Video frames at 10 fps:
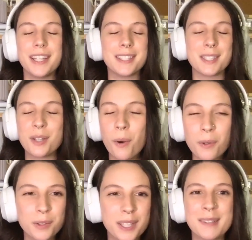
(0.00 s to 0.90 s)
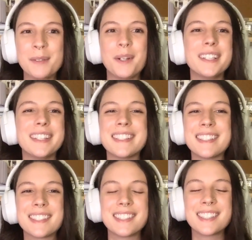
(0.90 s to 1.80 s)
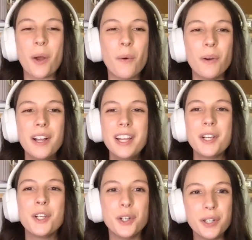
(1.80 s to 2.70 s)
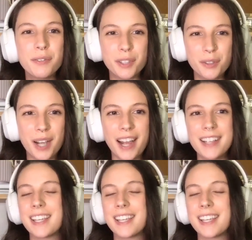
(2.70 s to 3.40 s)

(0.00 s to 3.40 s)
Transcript: This is totally the Lord. This is so good for you guys.